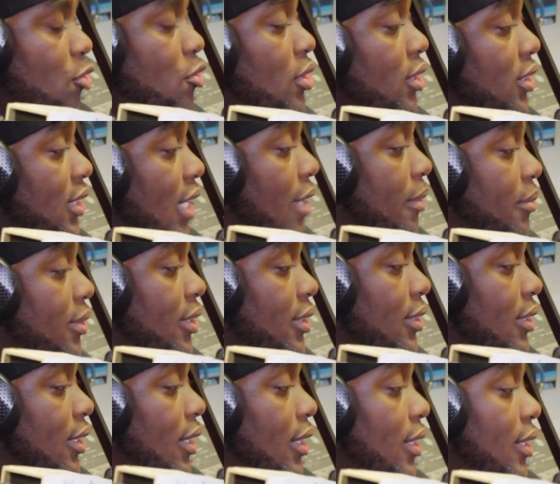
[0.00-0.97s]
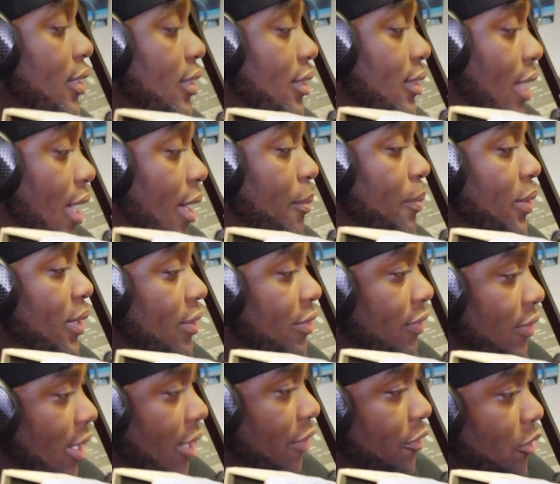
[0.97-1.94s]
Or you can type in That
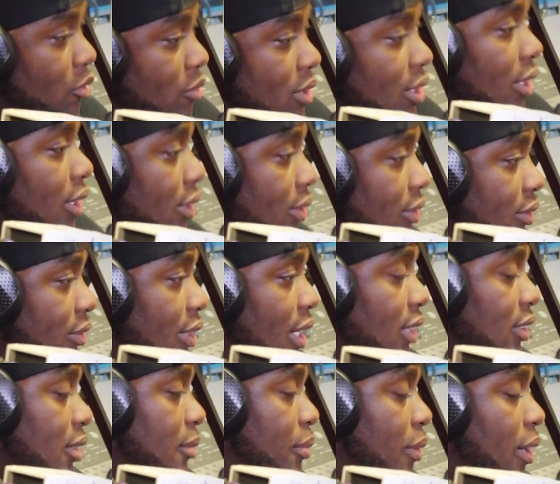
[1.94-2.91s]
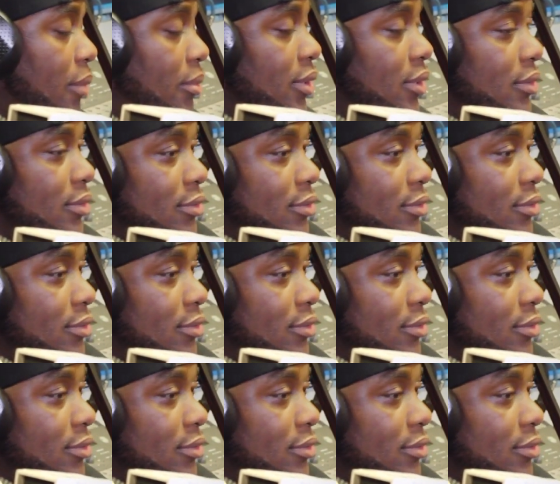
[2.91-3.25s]
Piff, Nephew 10. That should pop up.